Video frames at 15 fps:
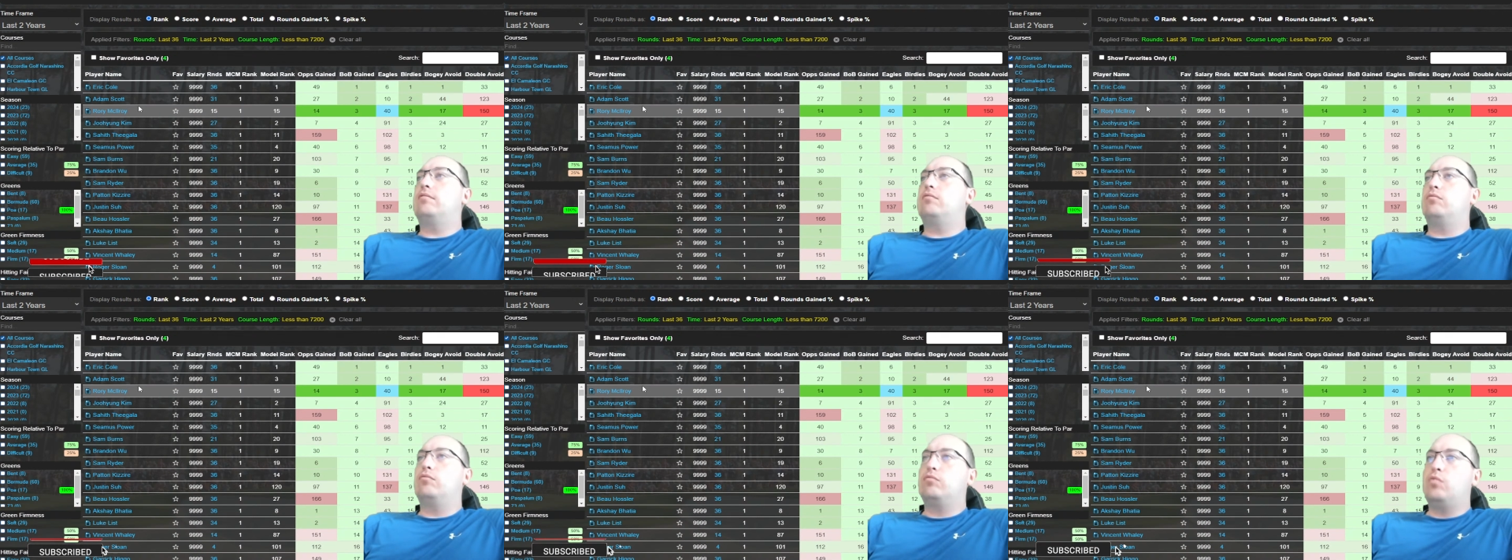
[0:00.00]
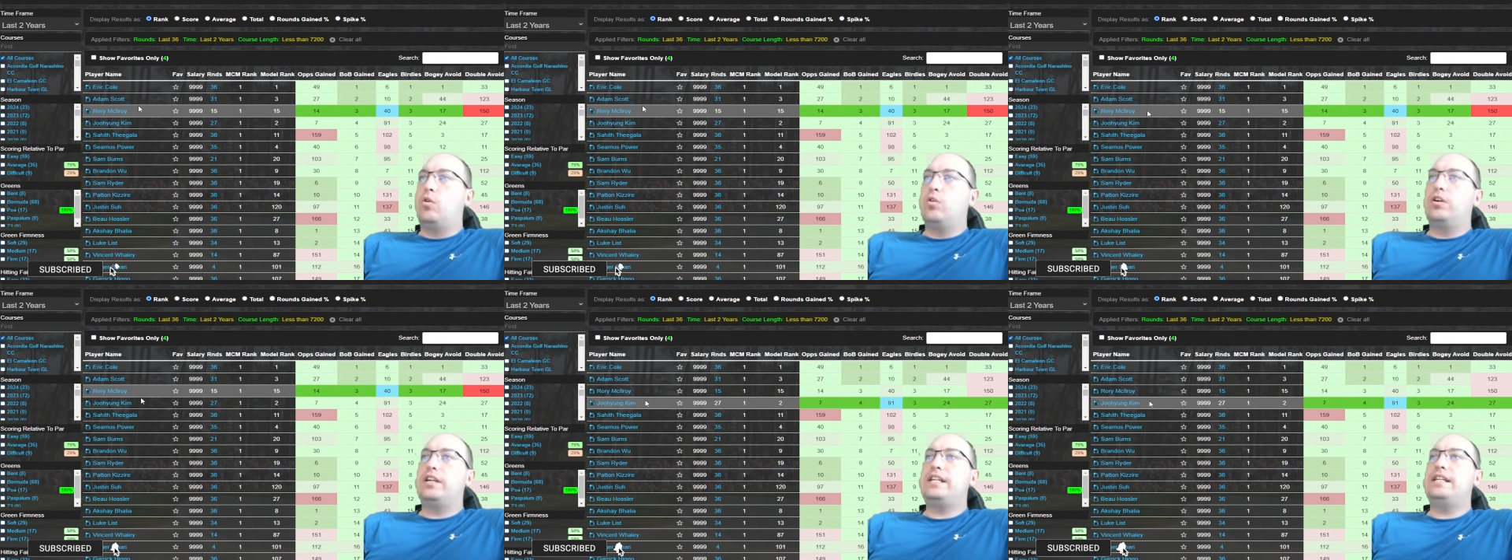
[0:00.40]

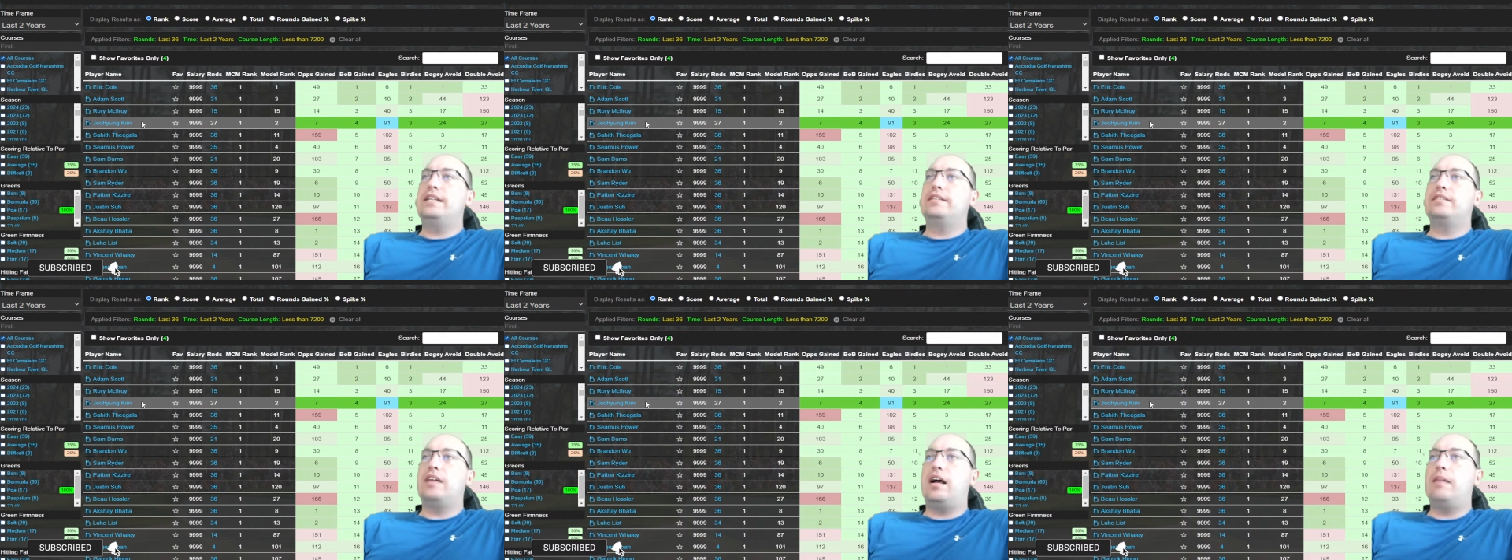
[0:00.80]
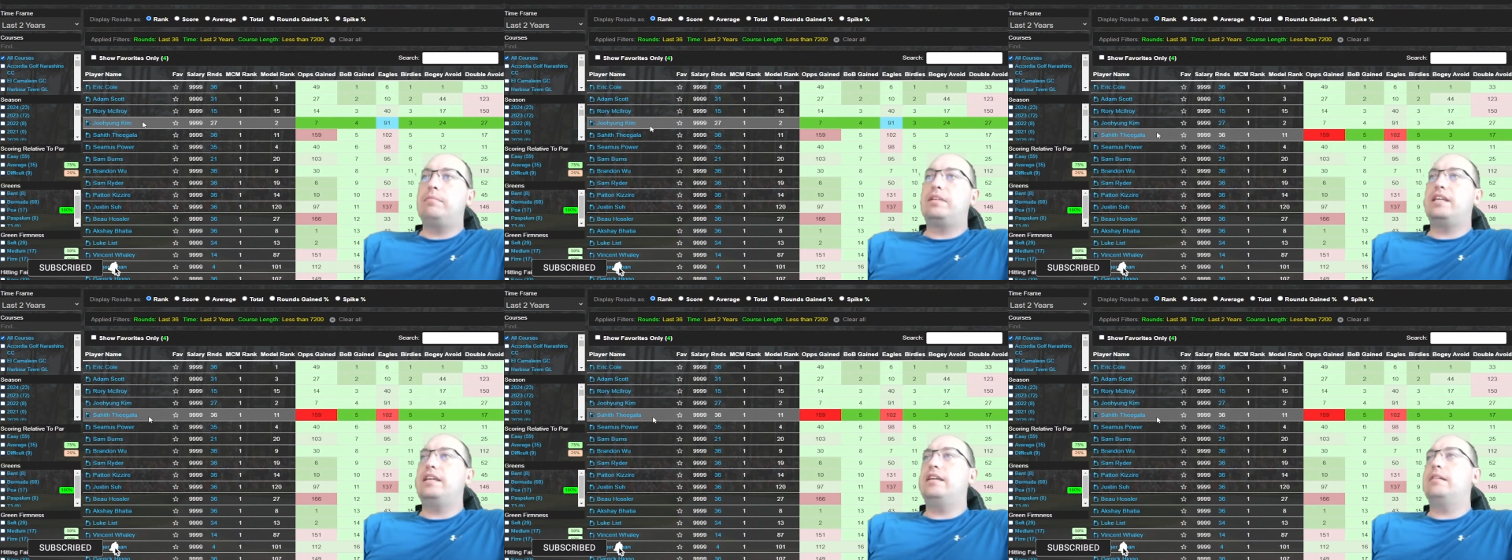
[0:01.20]
Rory, Tom
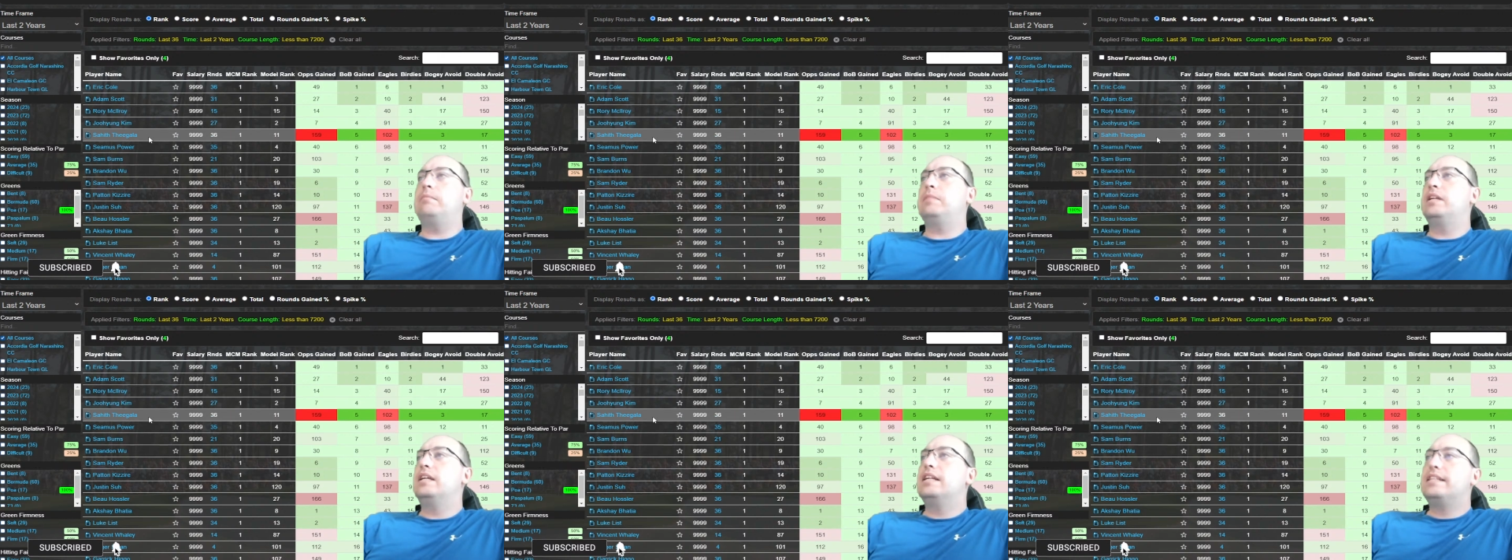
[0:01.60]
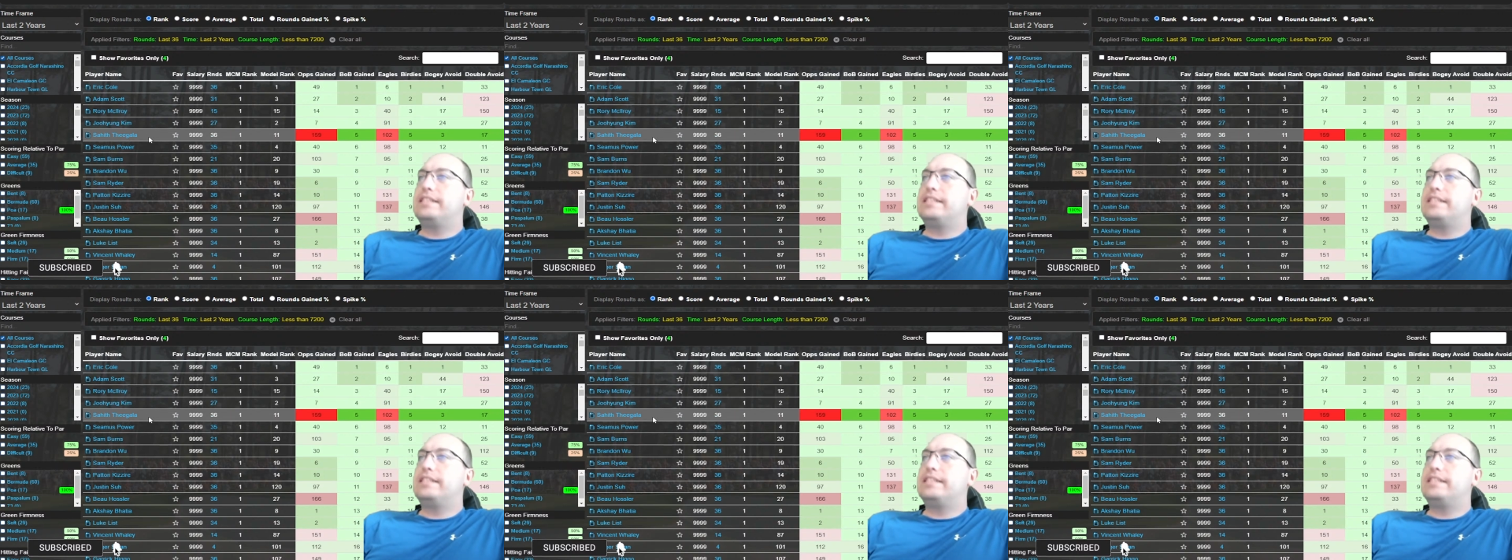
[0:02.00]
Kim,